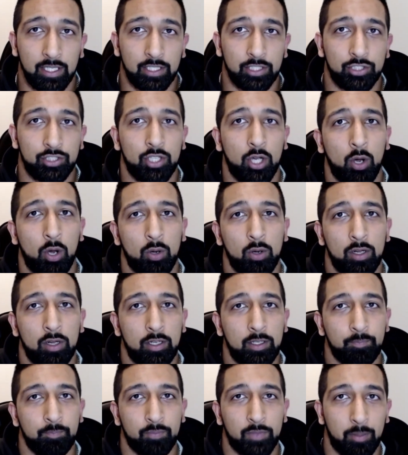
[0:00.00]
So
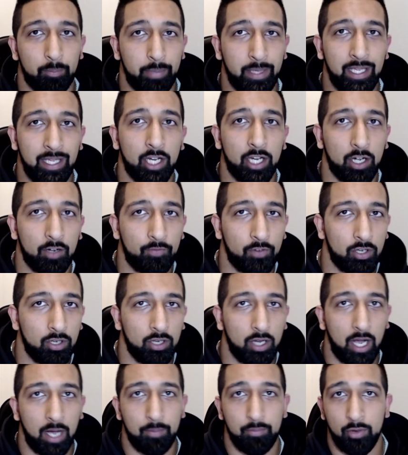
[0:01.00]
be
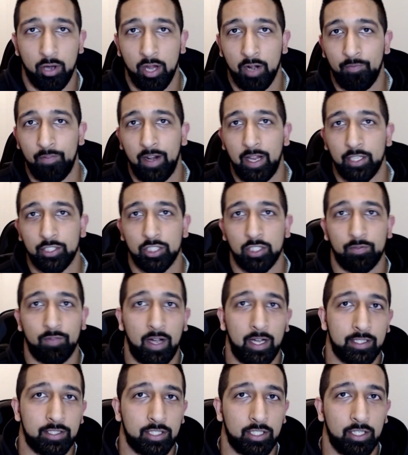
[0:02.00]
careful. I'm not a financial
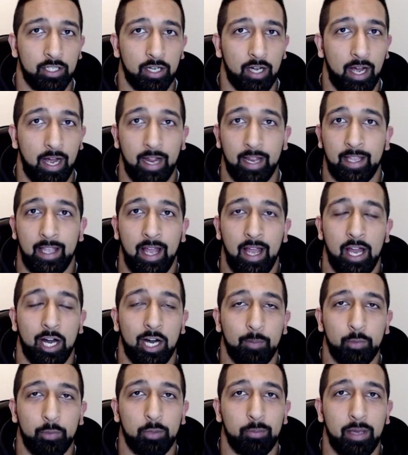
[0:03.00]
advisor. I can't
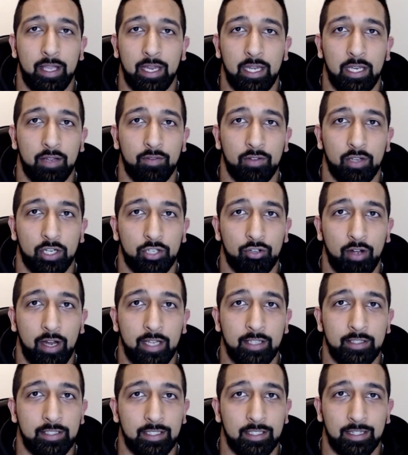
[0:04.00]
help you make any of your
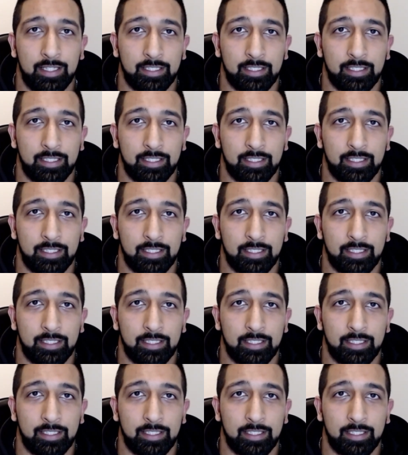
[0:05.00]
trades.